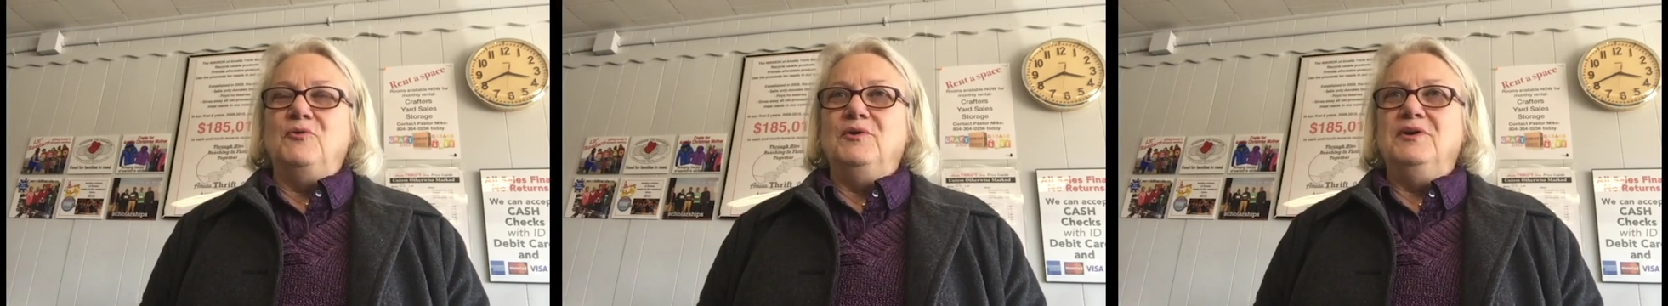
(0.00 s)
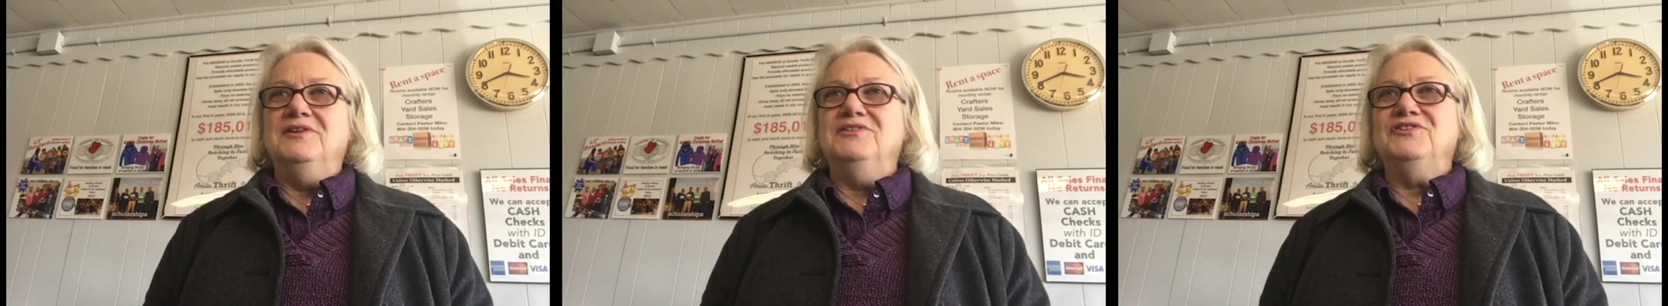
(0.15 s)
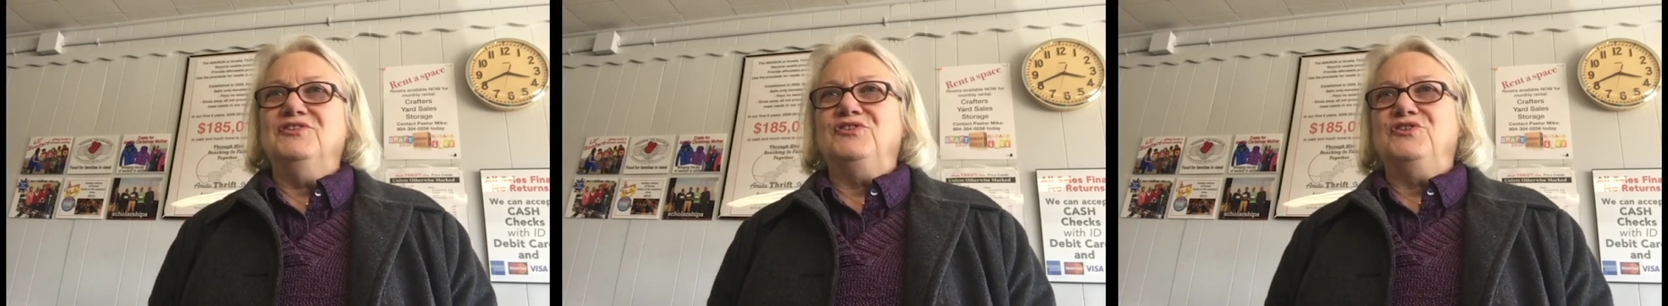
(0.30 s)

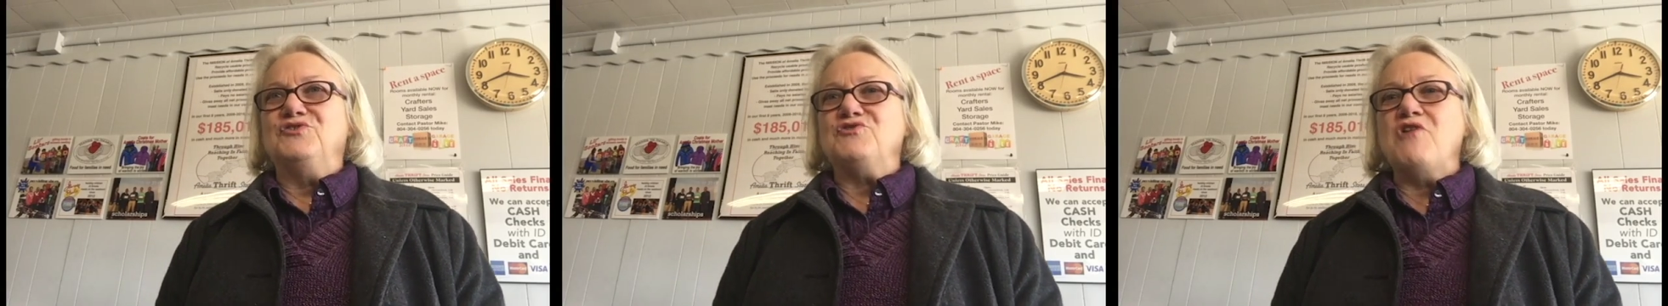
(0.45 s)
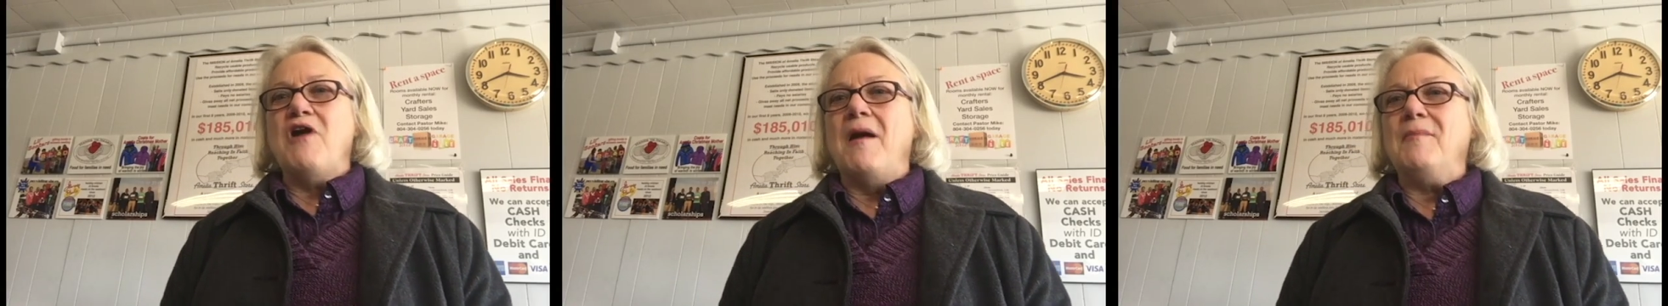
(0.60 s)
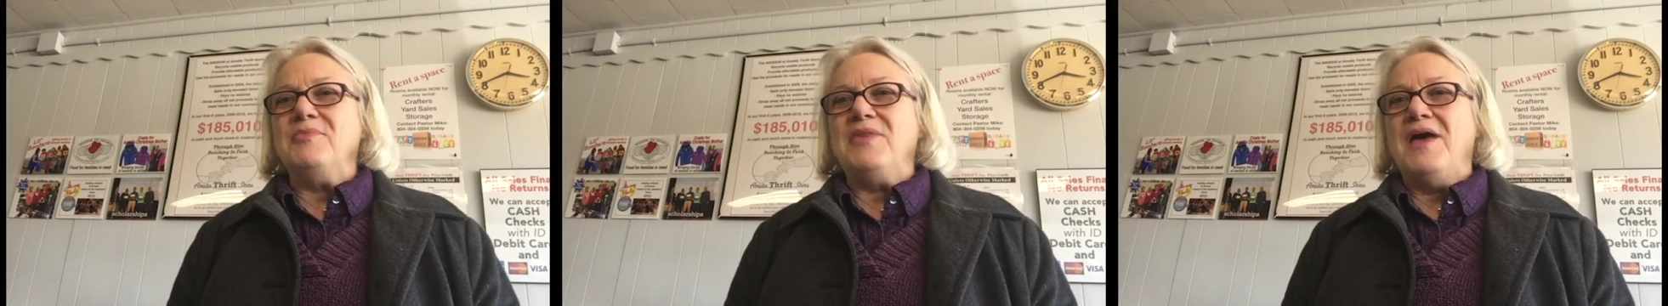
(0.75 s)
we just
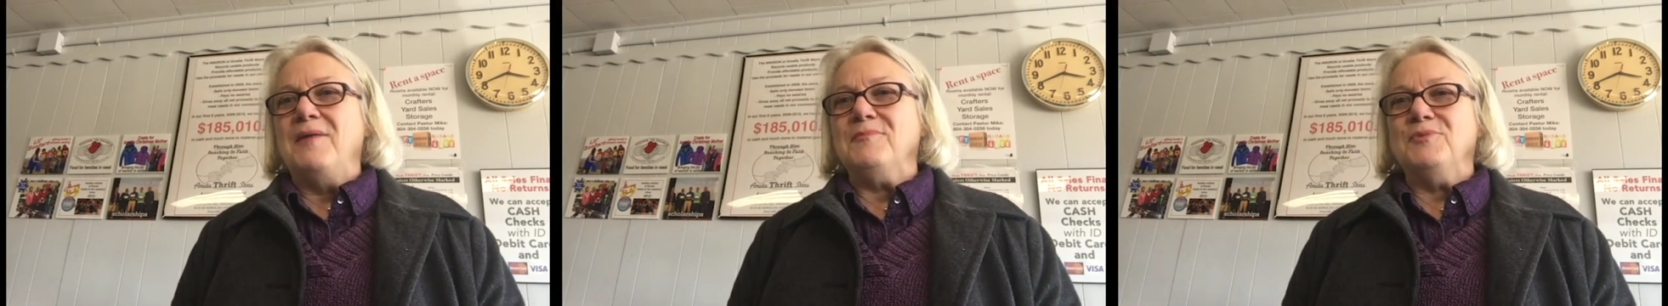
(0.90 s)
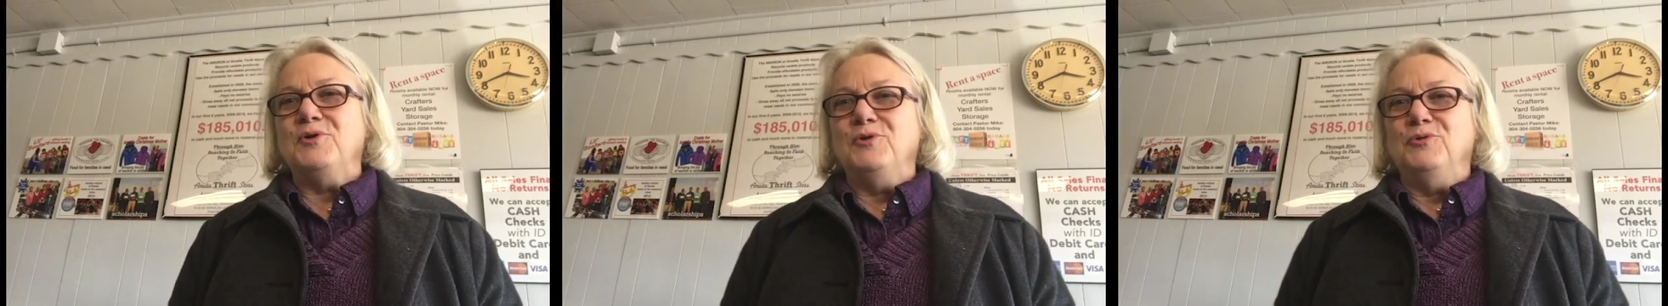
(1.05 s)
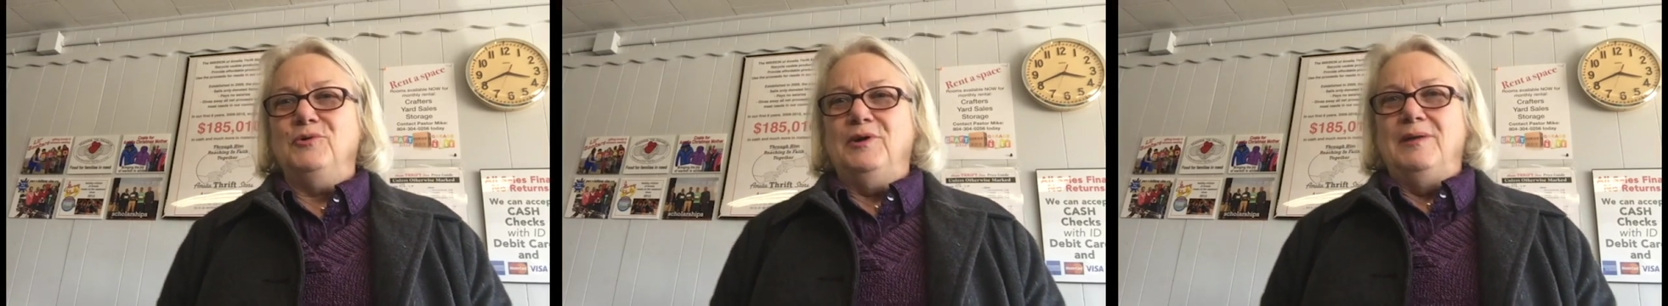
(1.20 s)
dropped that
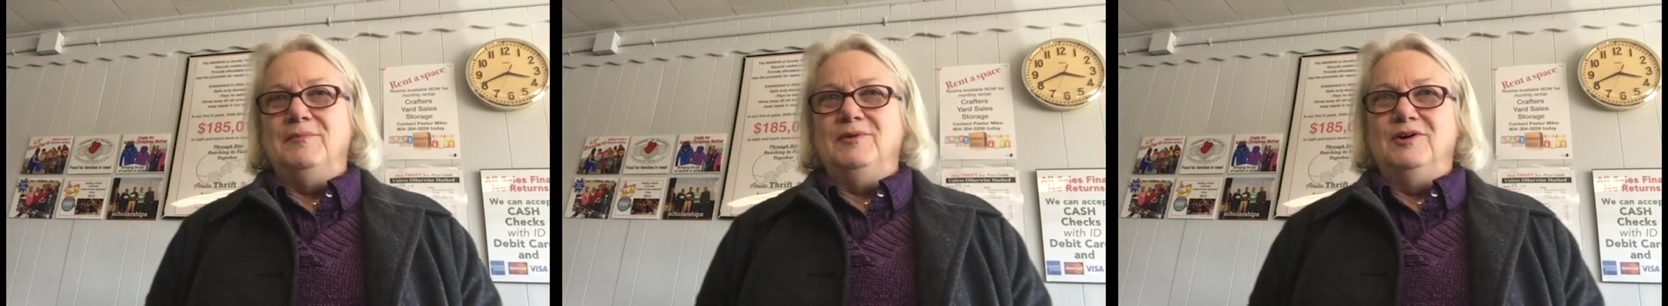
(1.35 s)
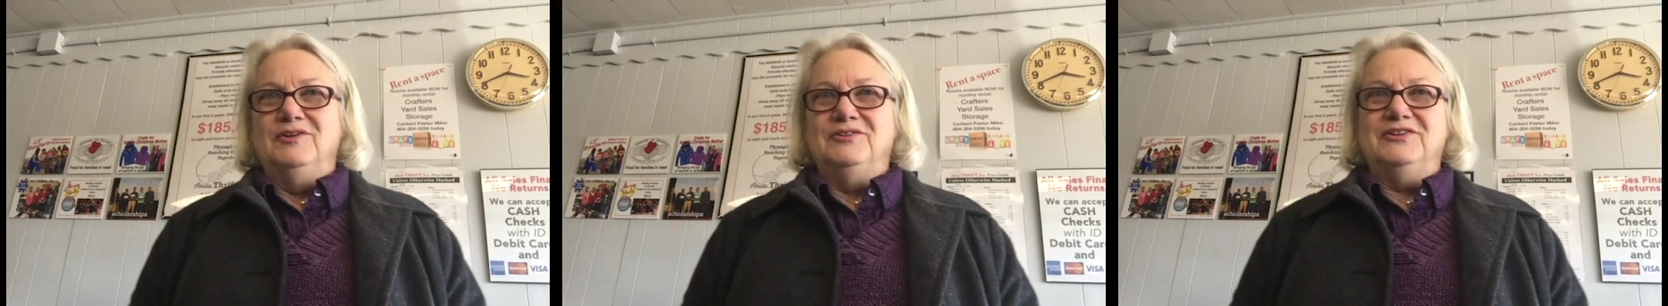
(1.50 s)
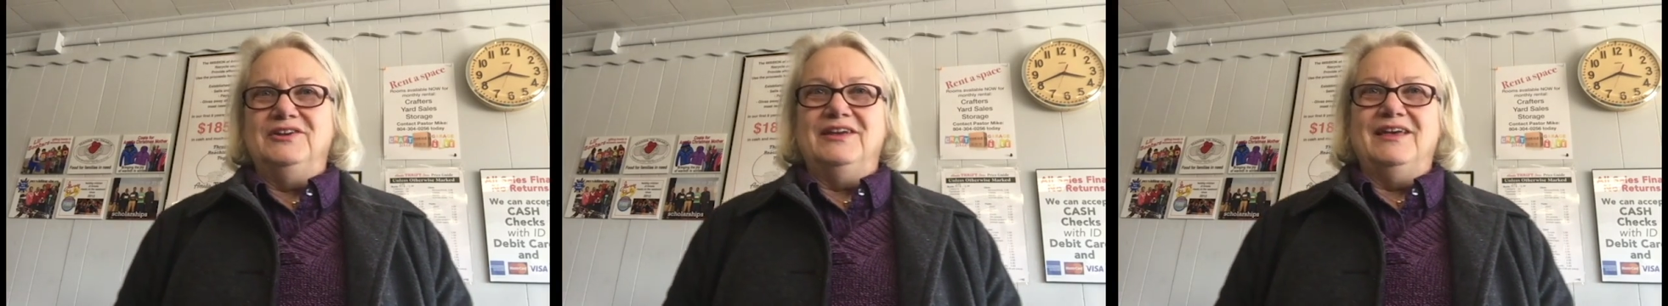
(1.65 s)
program
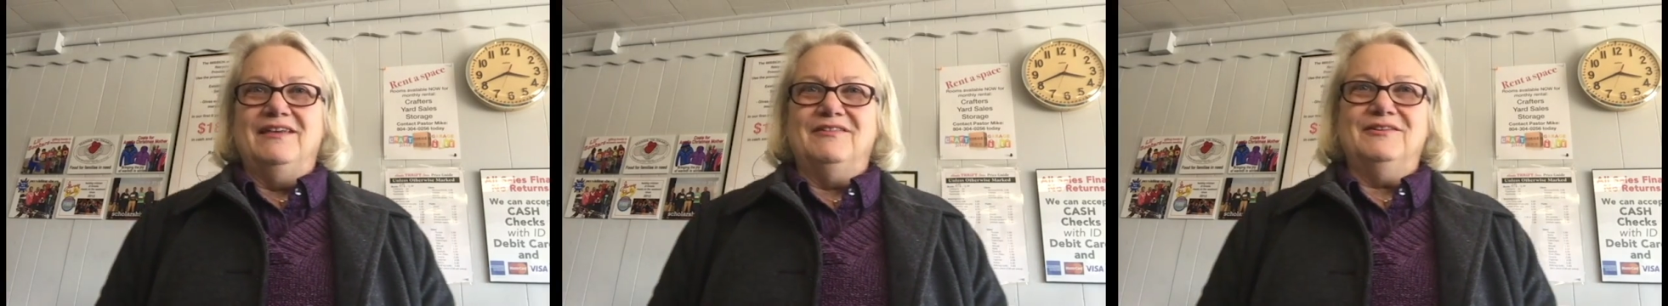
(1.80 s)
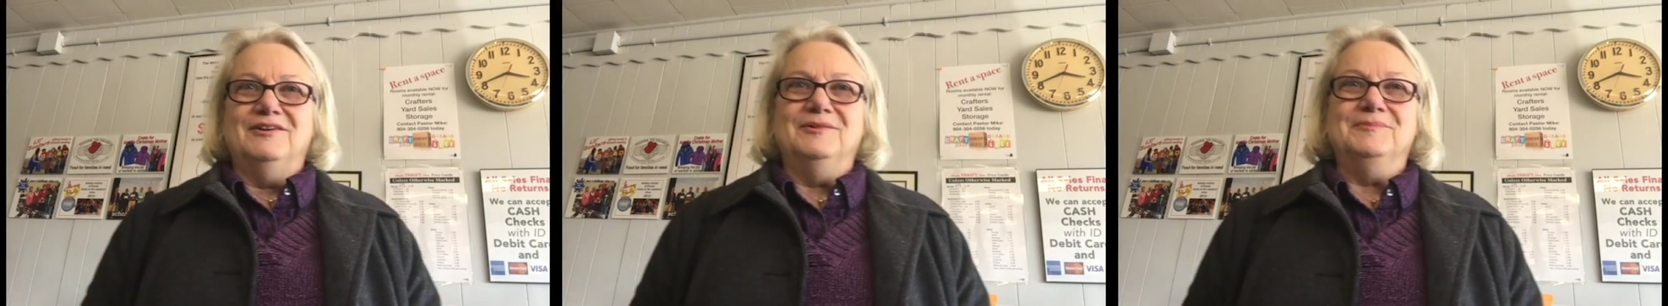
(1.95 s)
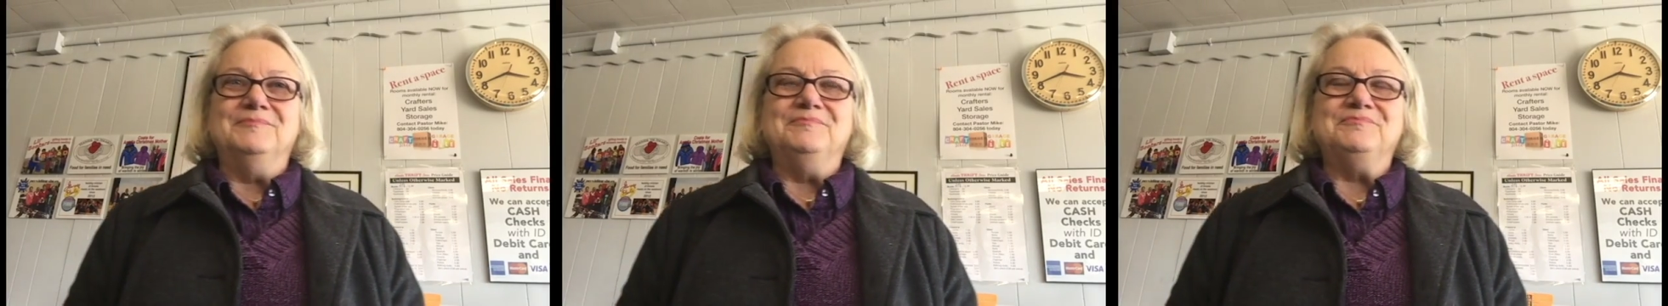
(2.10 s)

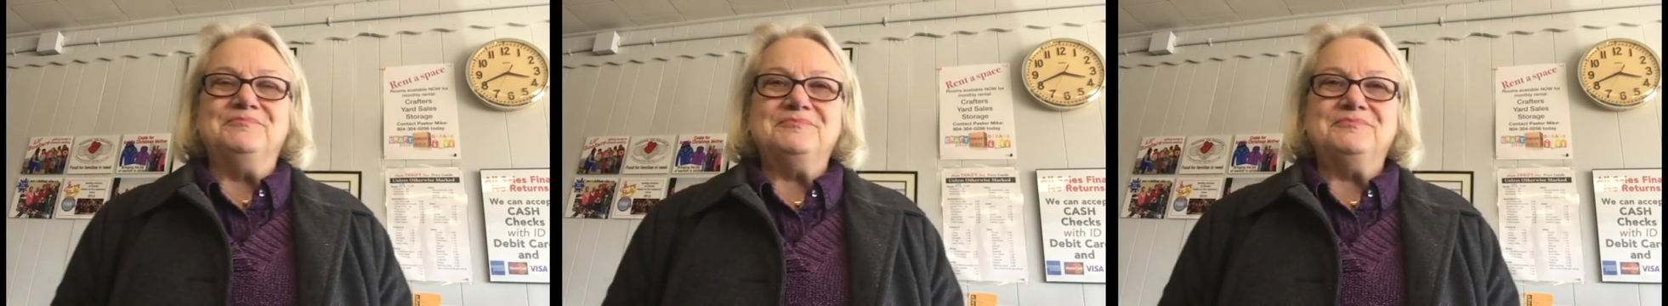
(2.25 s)
altogether.